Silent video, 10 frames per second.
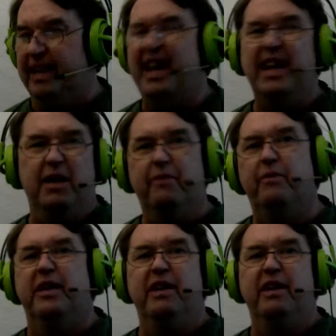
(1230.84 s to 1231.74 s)
And I can
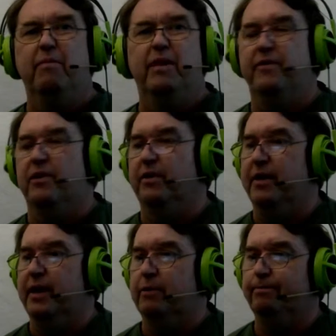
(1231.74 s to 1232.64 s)
forgive my
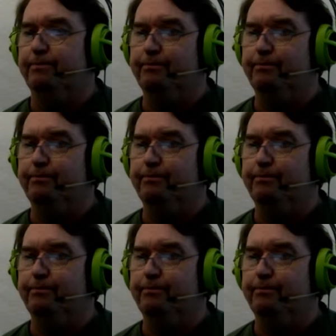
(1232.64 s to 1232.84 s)
father now.